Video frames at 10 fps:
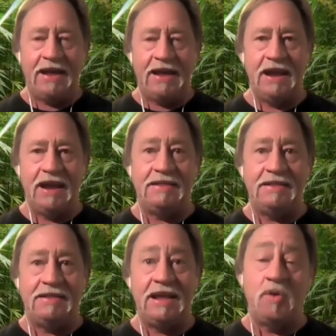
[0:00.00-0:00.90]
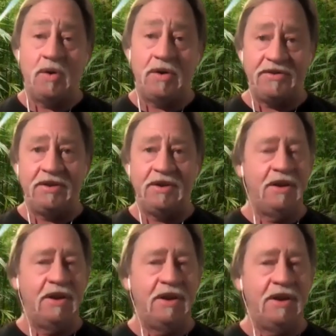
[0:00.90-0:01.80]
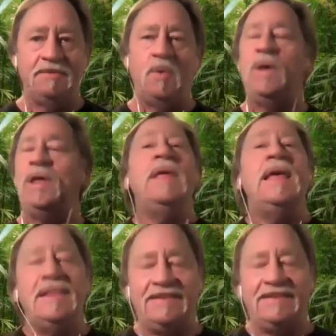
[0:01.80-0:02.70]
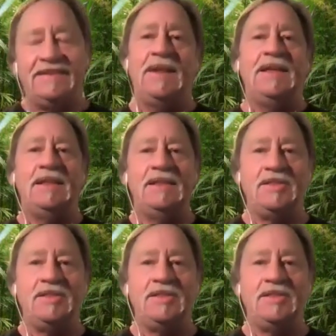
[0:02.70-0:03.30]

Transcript: And then of course, well, listen,